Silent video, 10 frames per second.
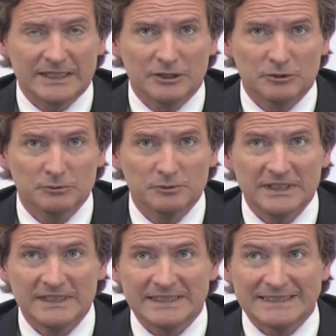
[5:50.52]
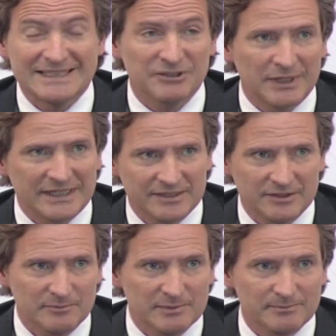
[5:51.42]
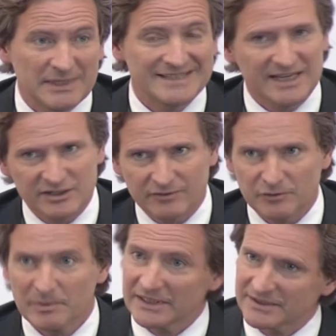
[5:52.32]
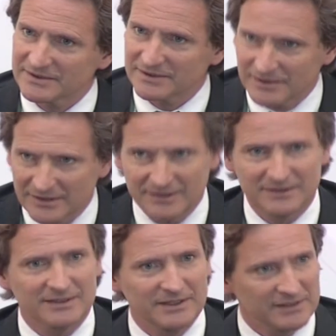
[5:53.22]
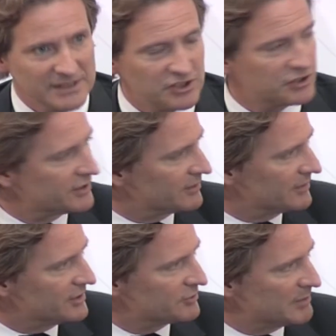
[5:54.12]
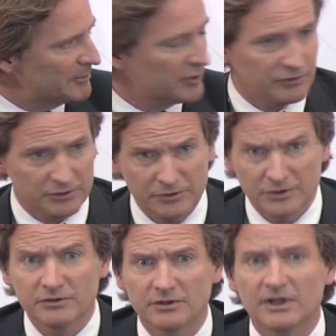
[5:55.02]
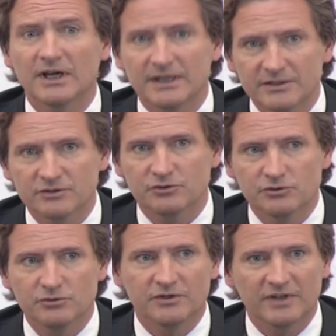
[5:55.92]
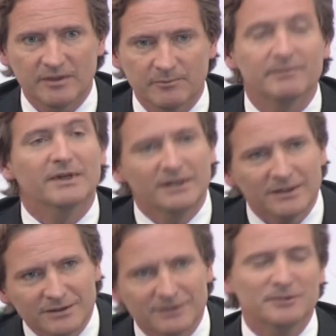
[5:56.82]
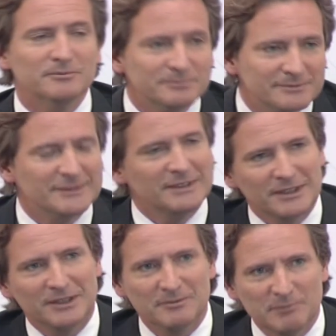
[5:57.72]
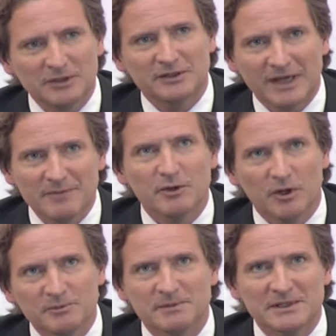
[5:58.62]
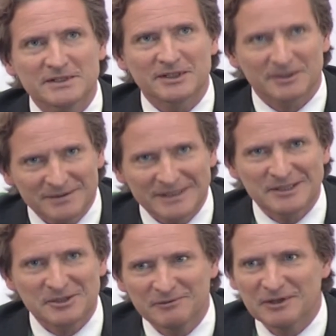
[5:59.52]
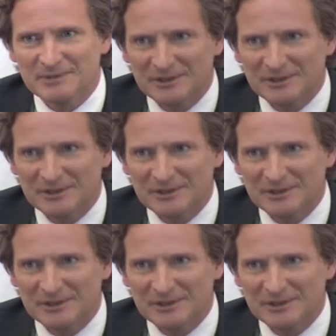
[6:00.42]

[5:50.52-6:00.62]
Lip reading: reiterate the mistakes of the past. And each member of the Union has to do the same. So, but I'm optimistic. Thank you very